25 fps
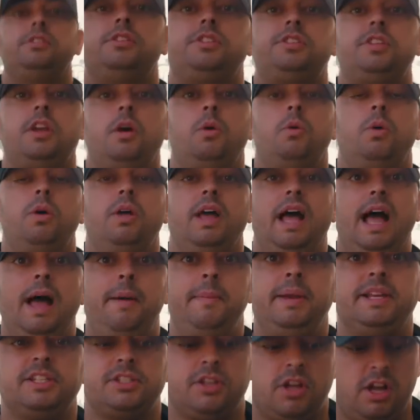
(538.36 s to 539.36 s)
So,
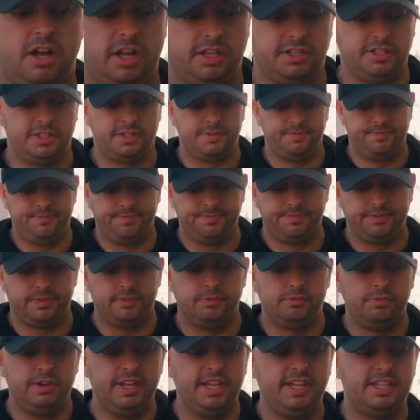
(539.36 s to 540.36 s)
Amex cards,
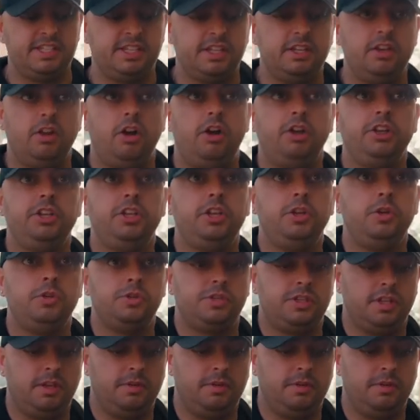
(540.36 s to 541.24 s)
the reason I use